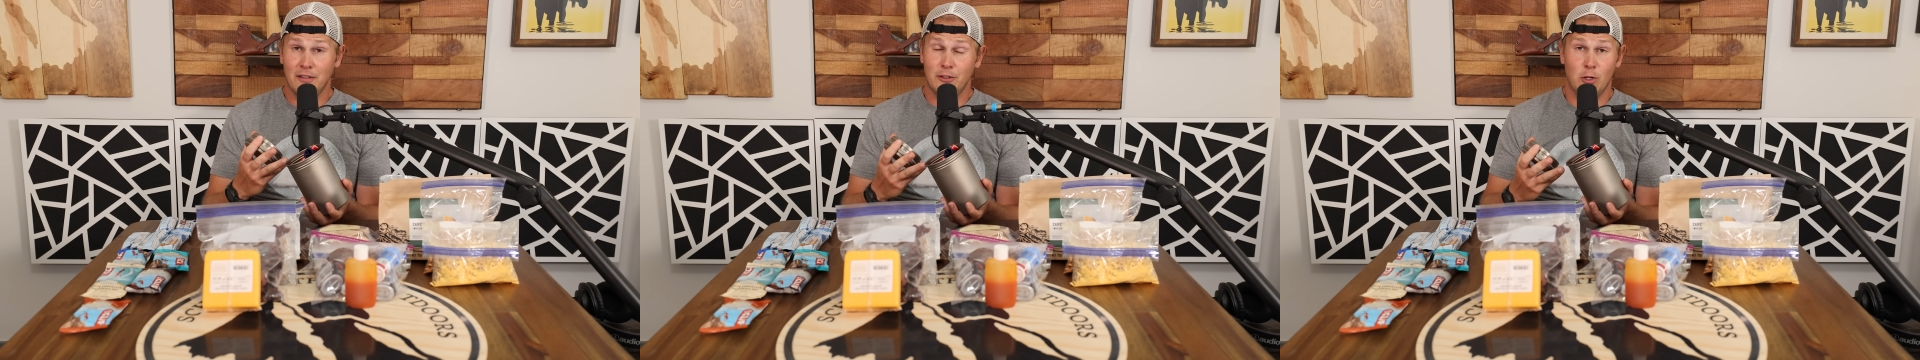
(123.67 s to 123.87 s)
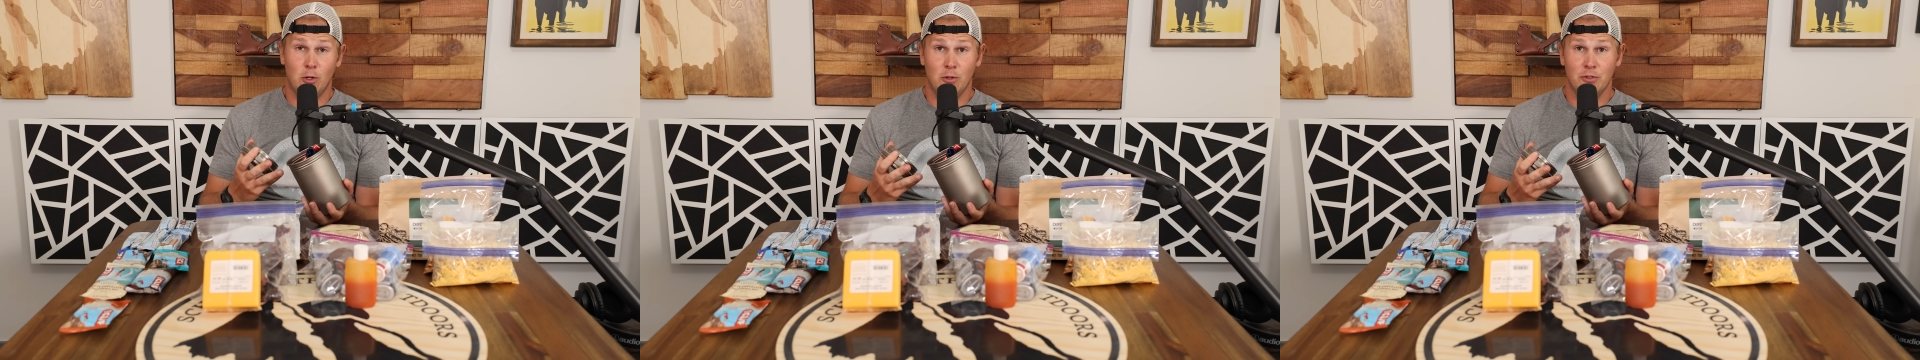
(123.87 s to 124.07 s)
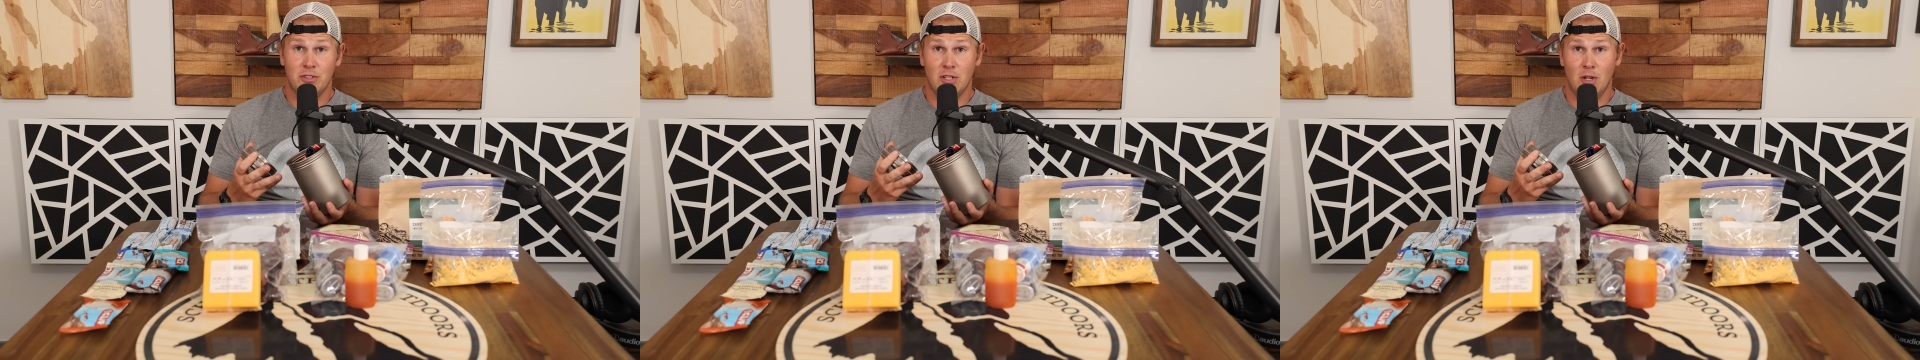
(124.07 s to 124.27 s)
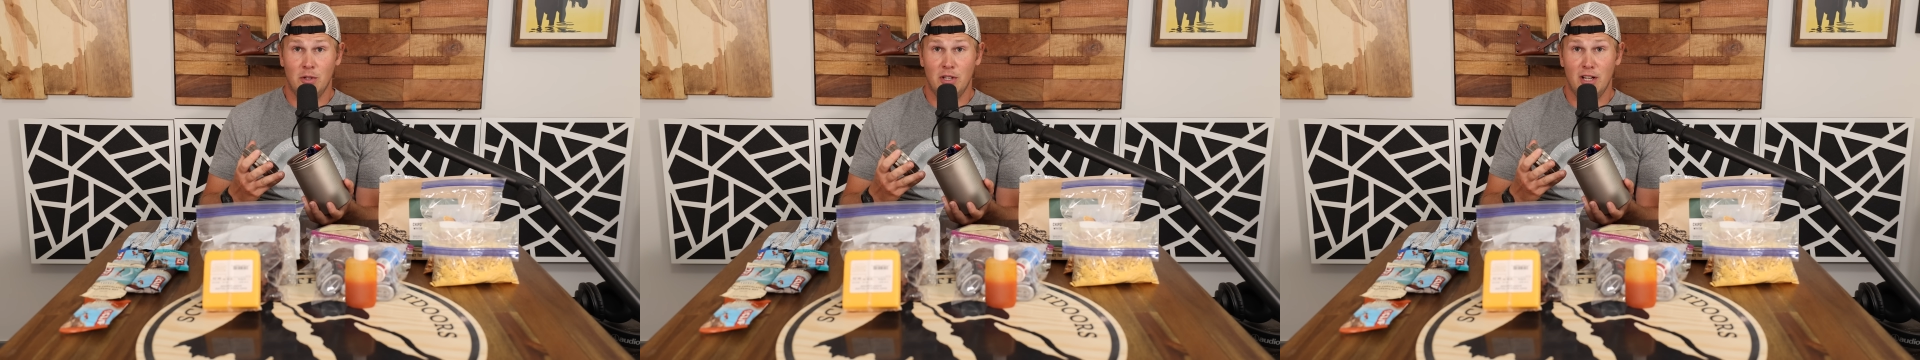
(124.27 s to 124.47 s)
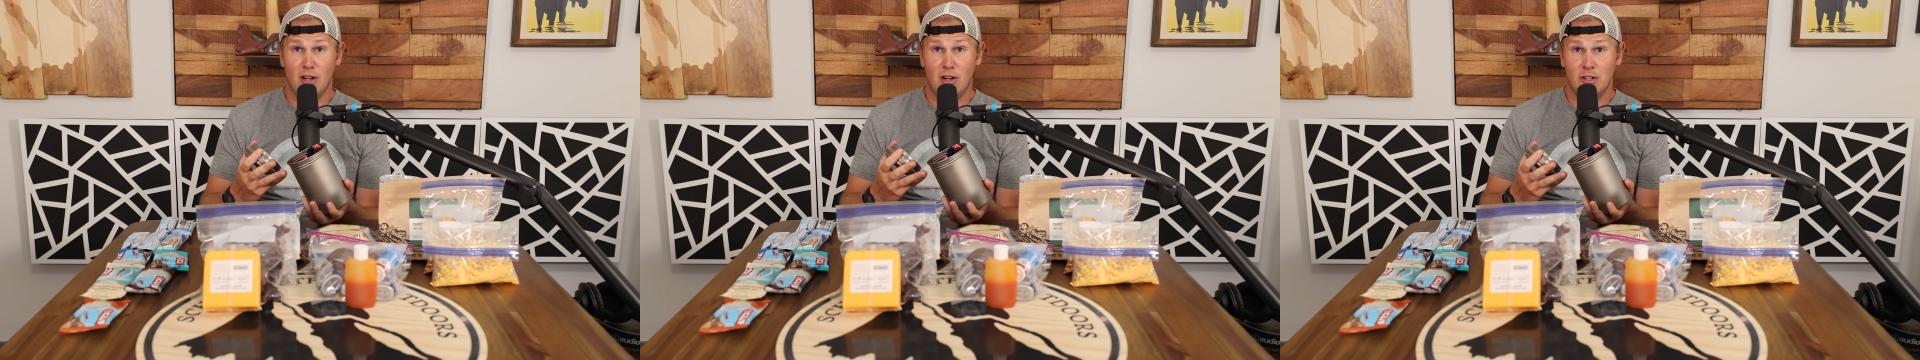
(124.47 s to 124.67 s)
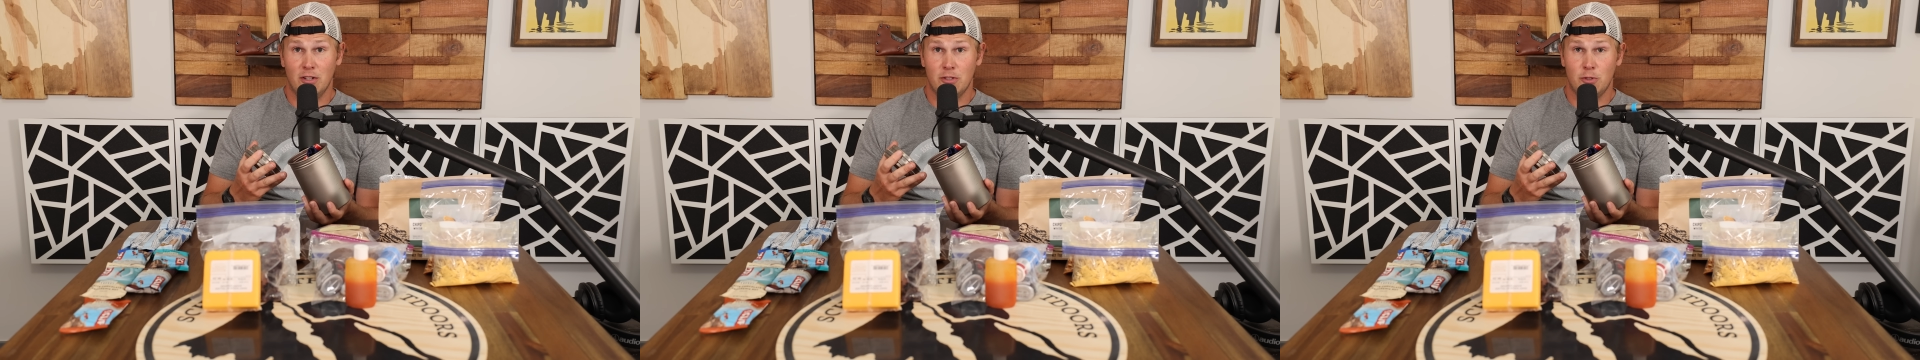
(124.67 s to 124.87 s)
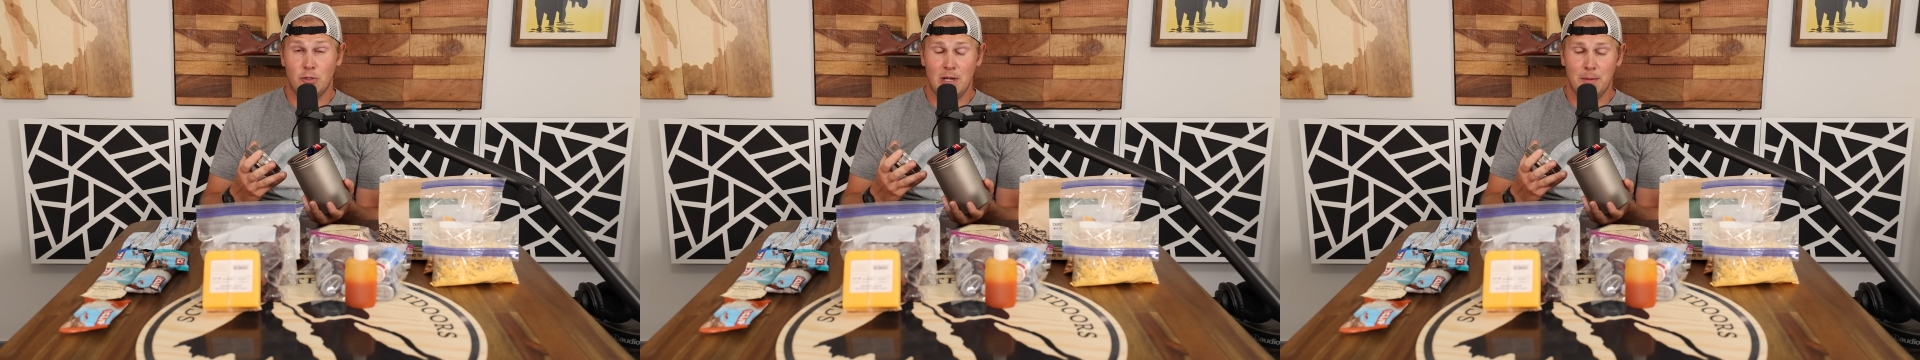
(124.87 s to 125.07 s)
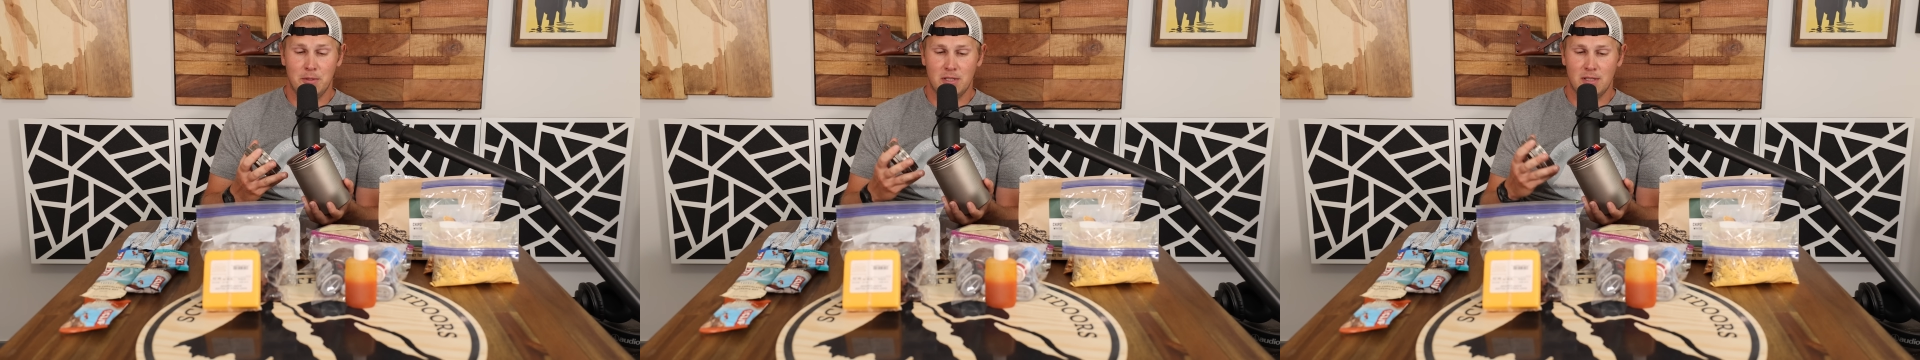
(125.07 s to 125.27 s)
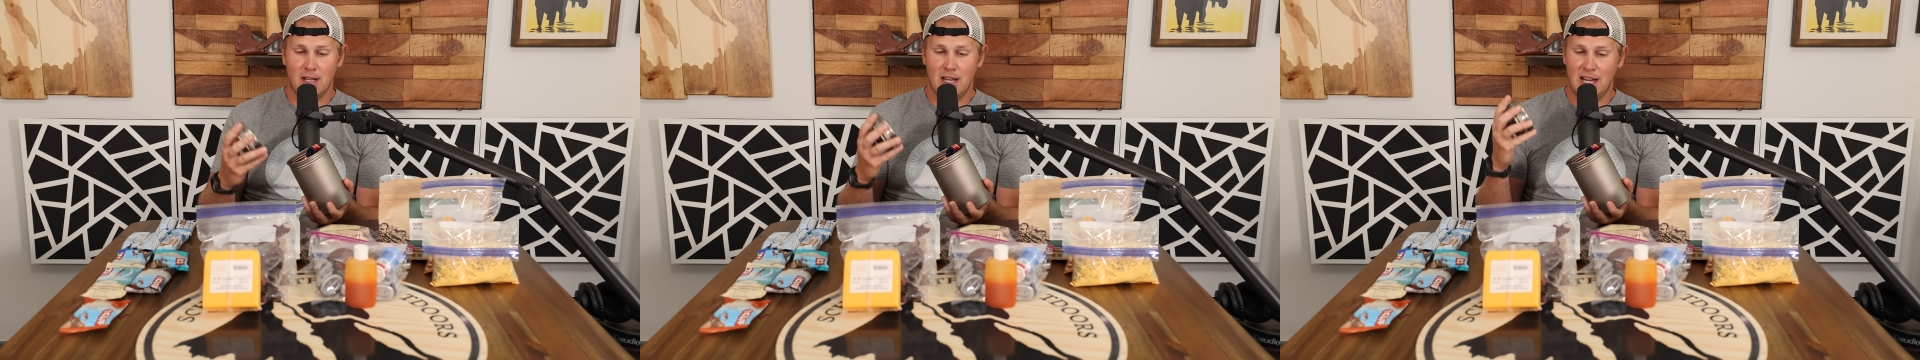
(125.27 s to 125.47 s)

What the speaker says: of cold soaking on our trips,